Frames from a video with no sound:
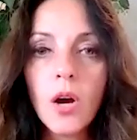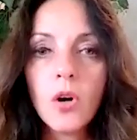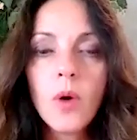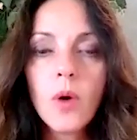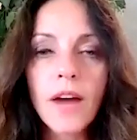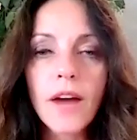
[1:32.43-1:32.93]

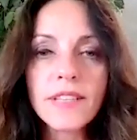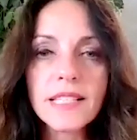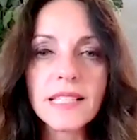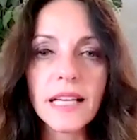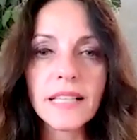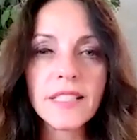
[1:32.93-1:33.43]
who have
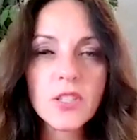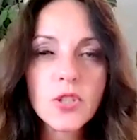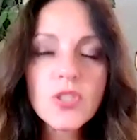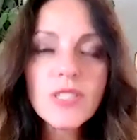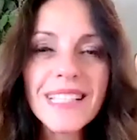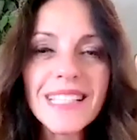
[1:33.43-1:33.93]
dyslexia to
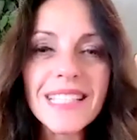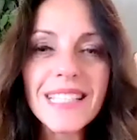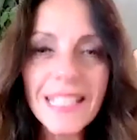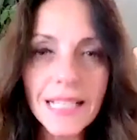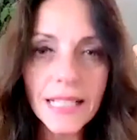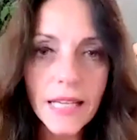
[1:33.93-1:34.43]

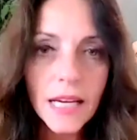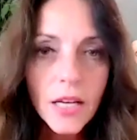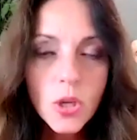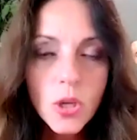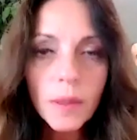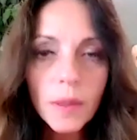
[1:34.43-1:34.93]
succeed,
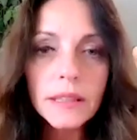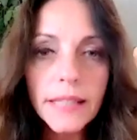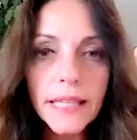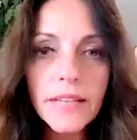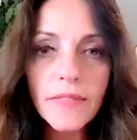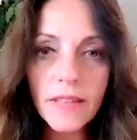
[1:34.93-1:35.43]
to
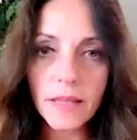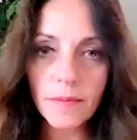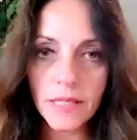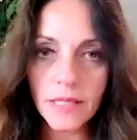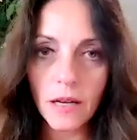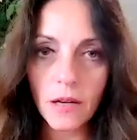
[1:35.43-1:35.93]
believe in
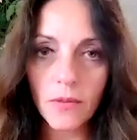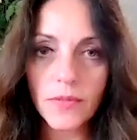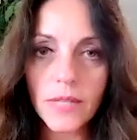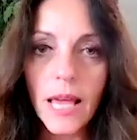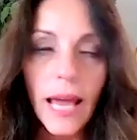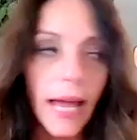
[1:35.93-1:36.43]
themselves.